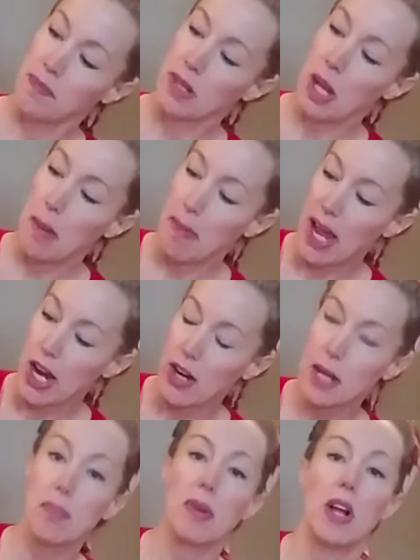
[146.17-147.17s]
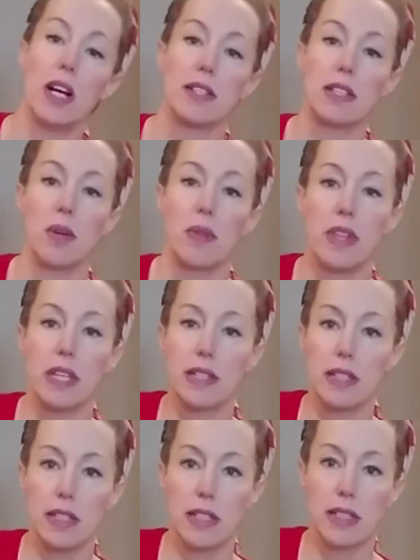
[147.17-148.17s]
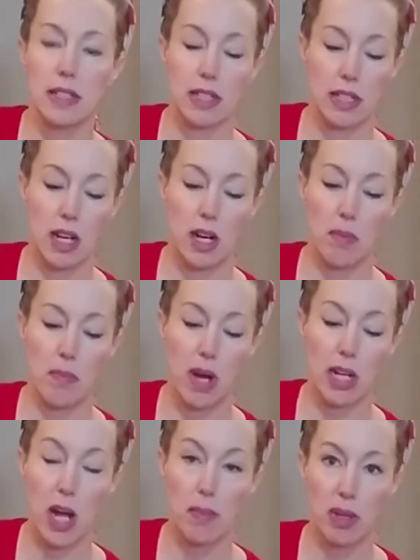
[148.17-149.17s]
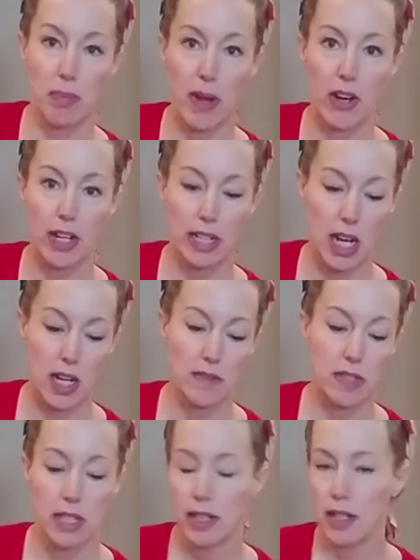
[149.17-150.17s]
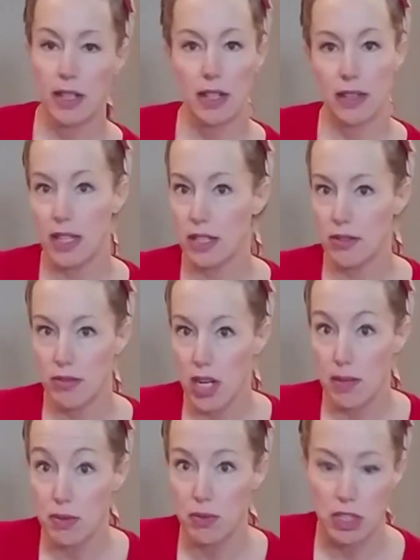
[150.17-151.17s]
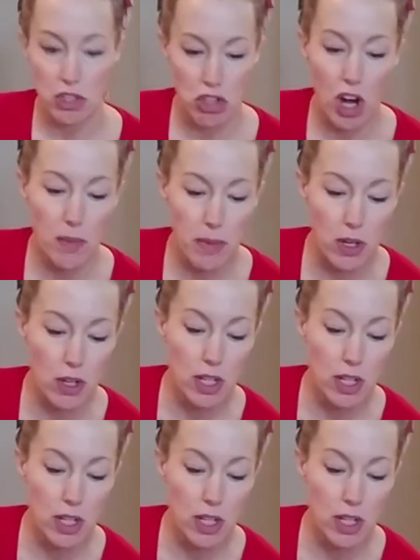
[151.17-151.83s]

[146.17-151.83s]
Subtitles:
Paring Plus. So this is a couple of paring knives that comes with a sharpener.